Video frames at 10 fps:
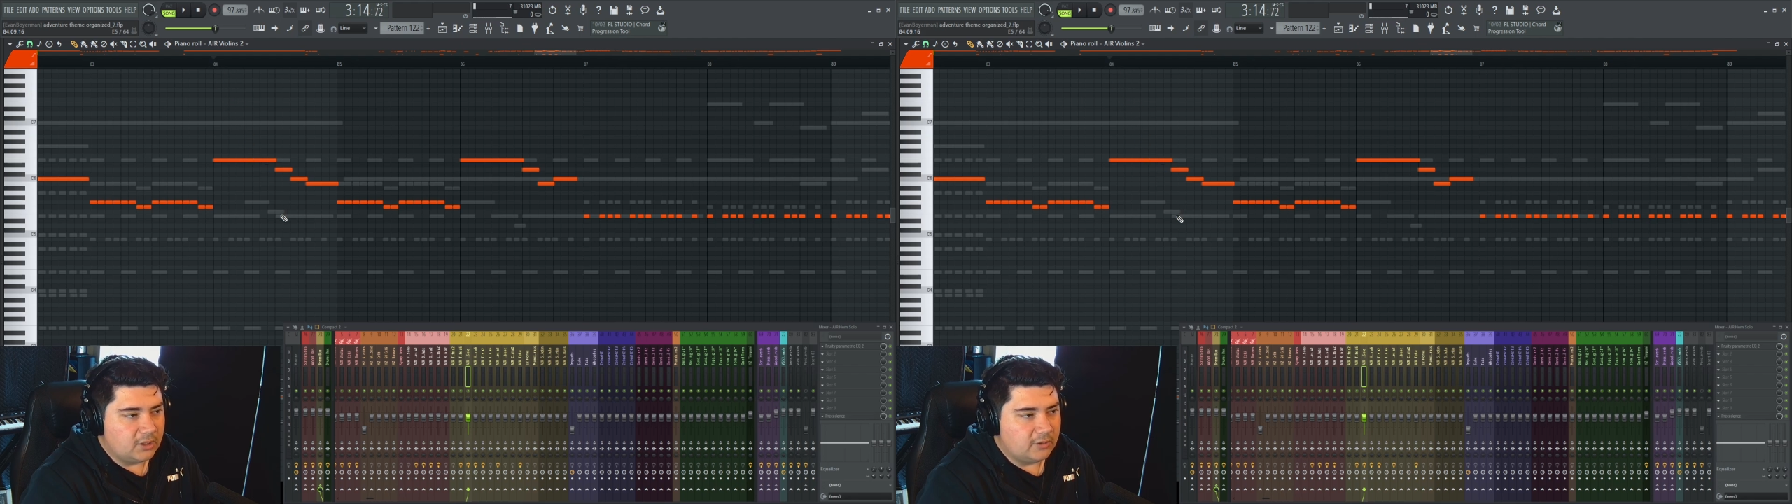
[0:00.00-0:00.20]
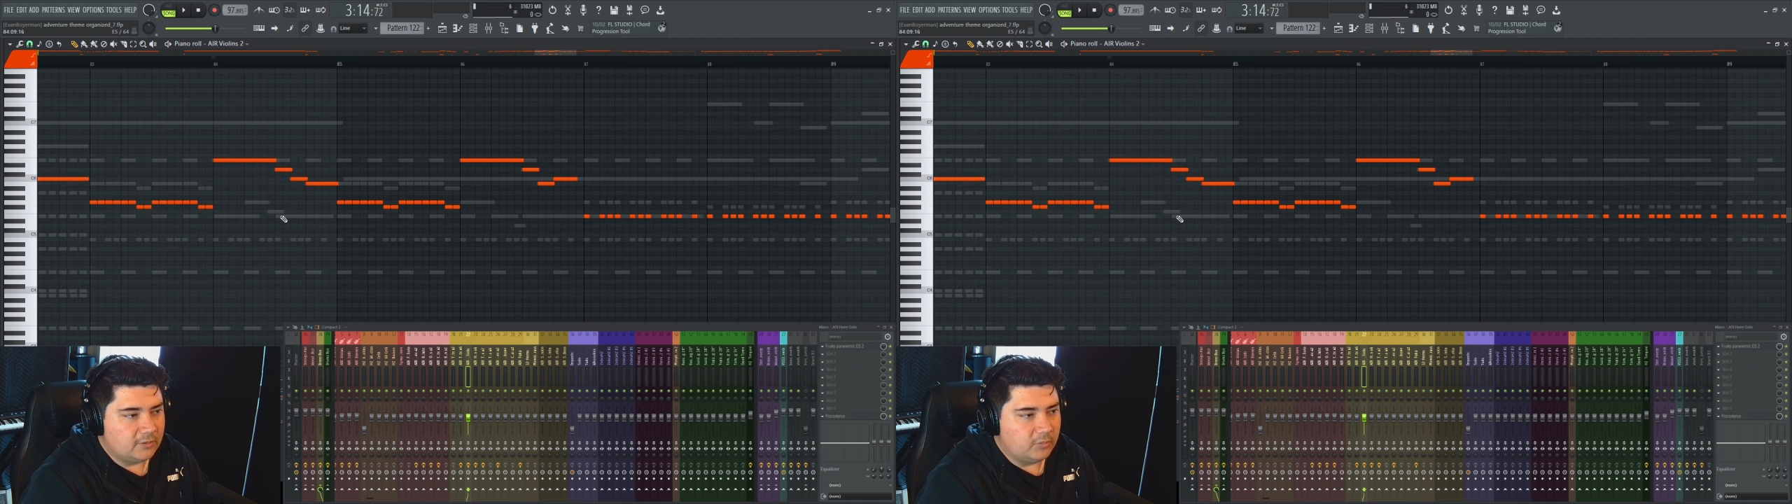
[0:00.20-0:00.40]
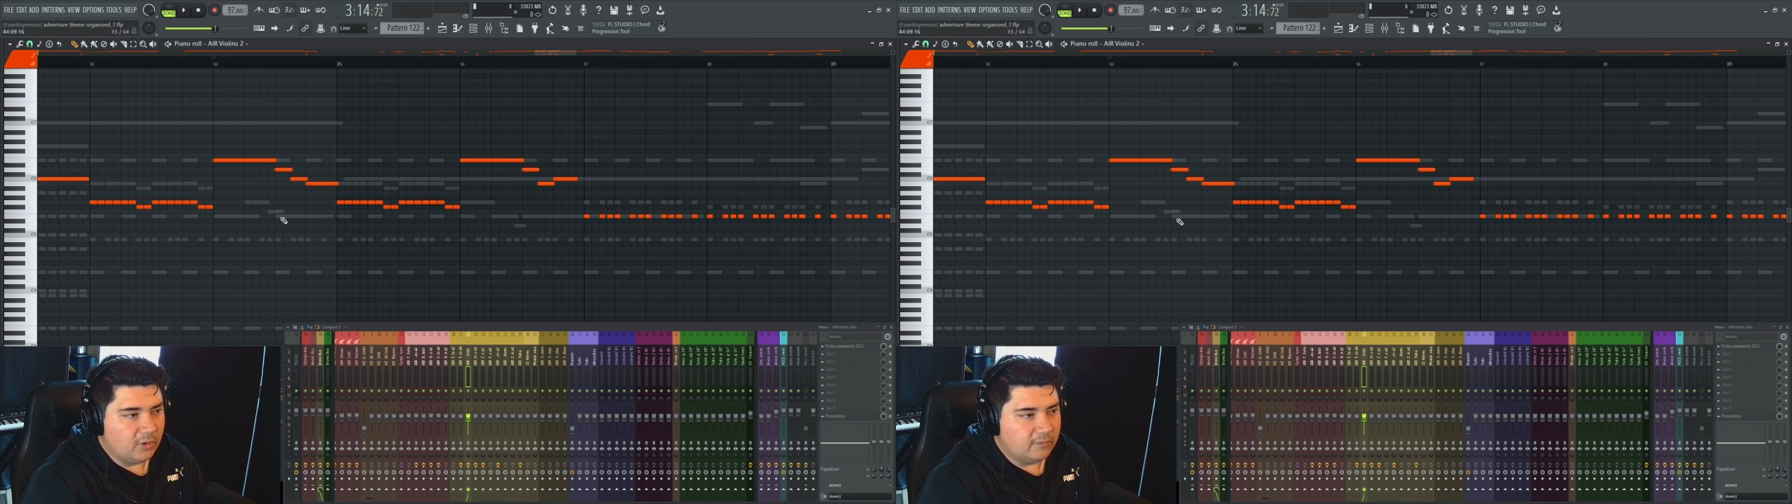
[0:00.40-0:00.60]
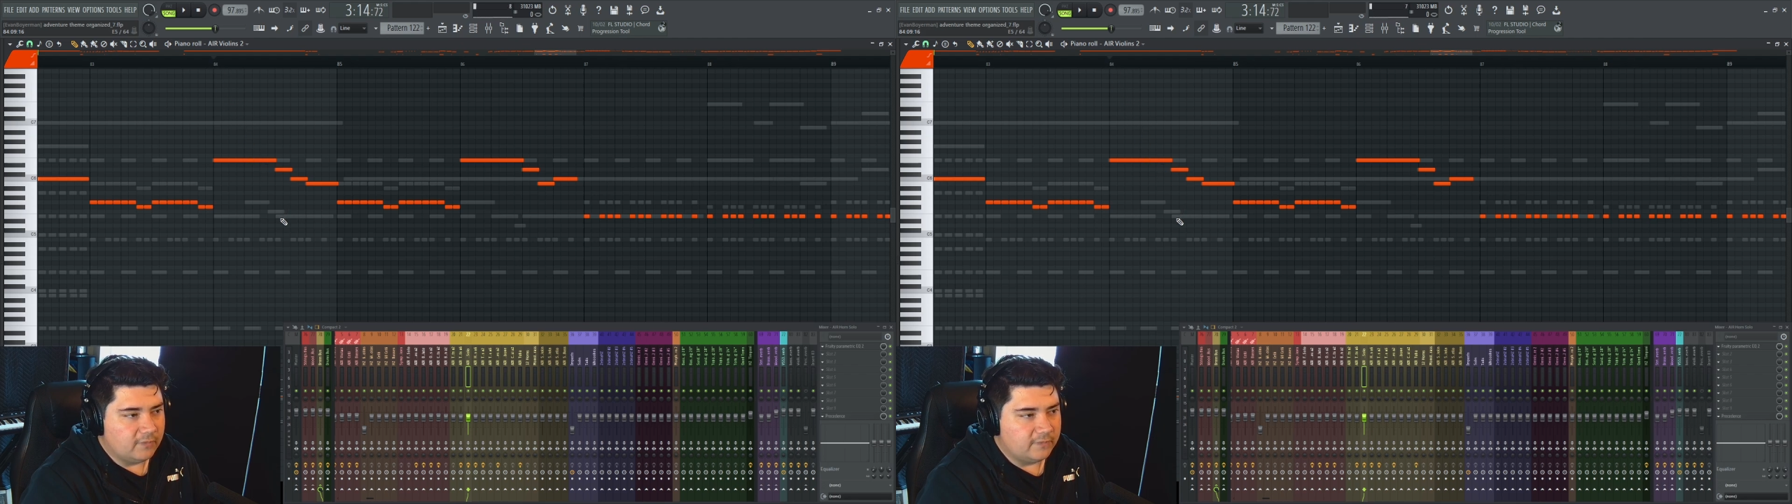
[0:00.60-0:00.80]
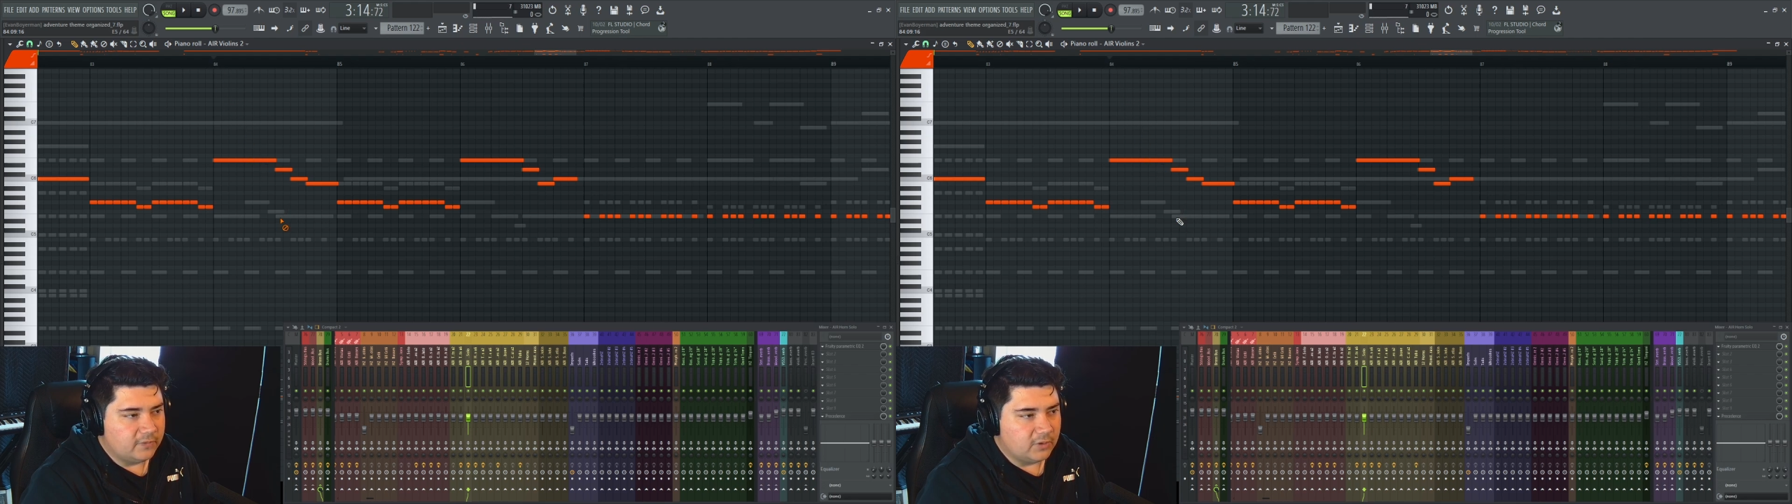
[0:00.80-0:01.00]
of
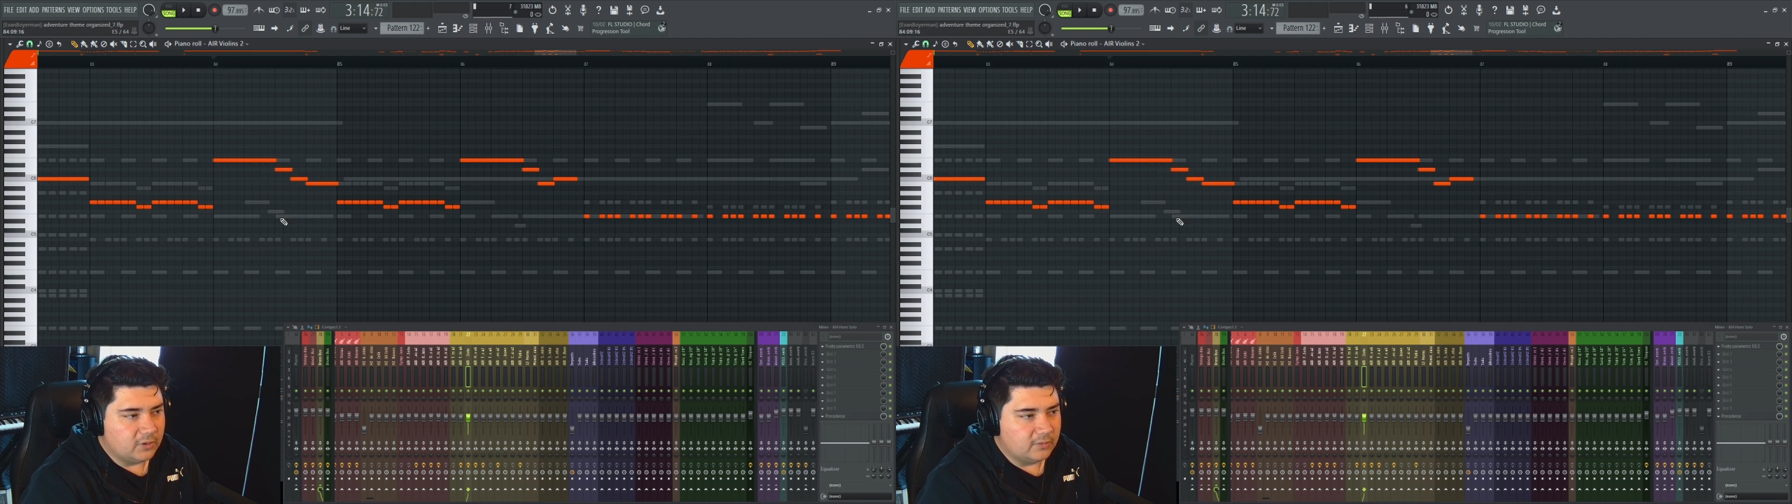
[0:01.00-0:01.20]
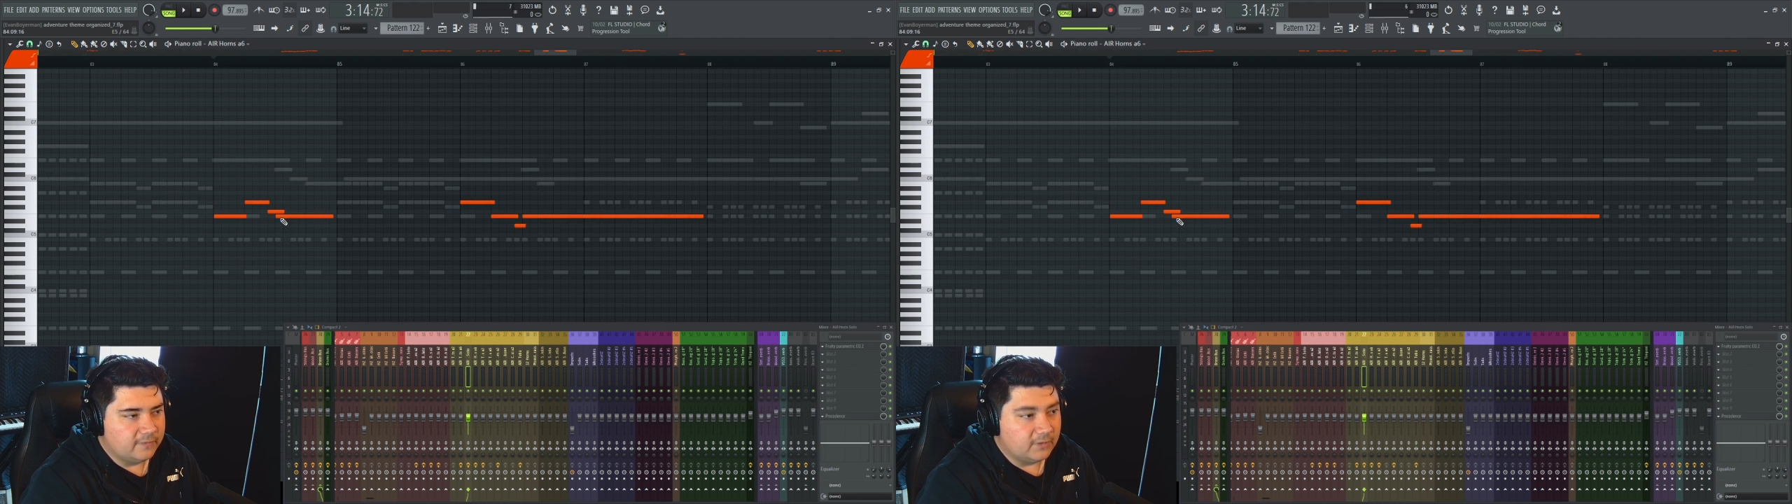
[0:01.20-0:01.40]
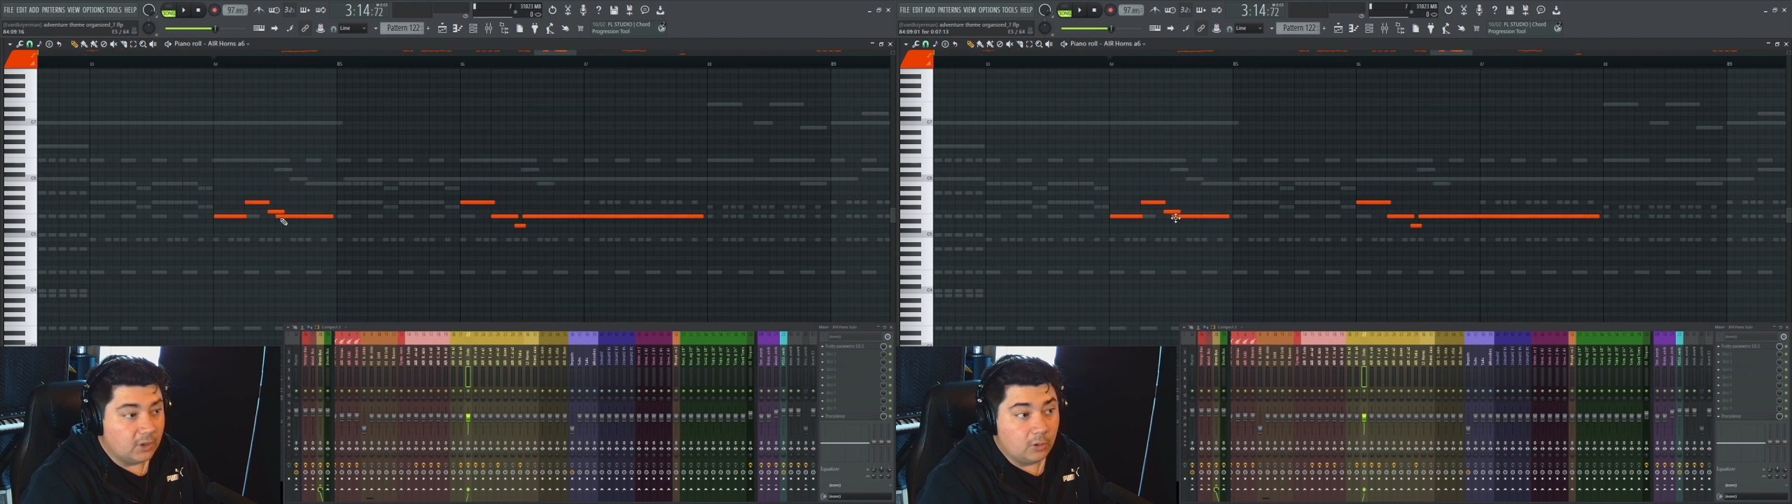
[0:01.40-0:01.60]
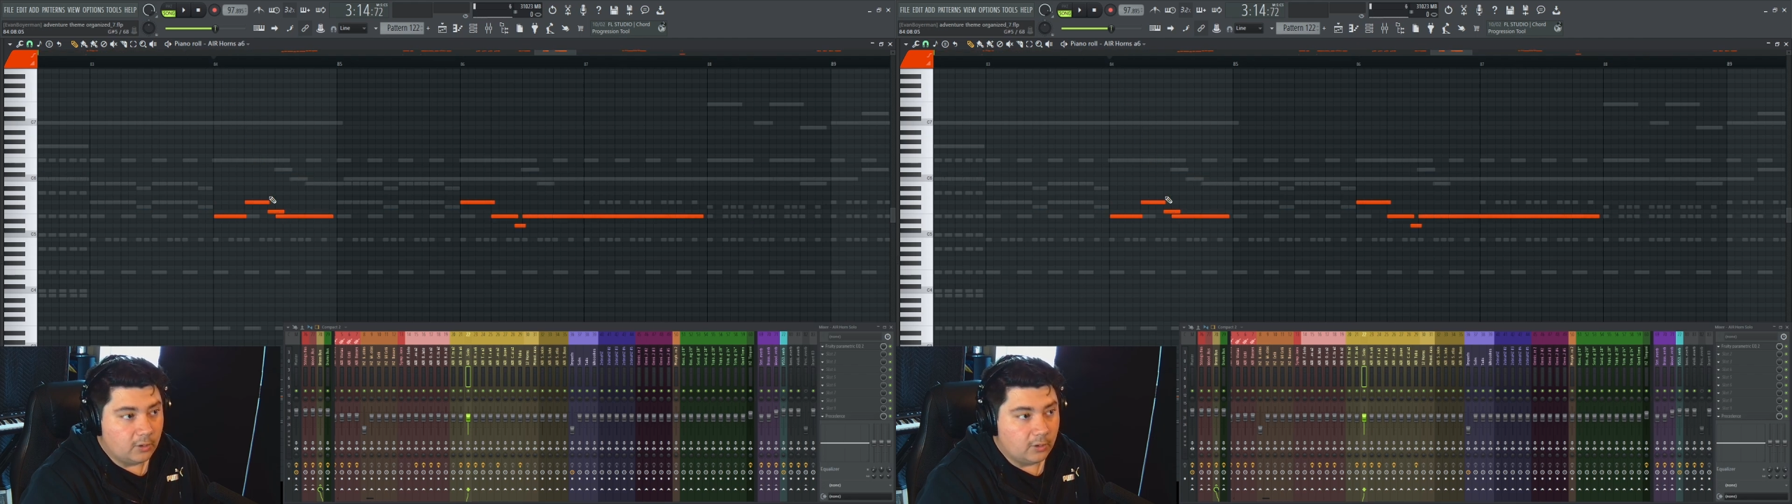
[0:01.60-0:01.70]
a flow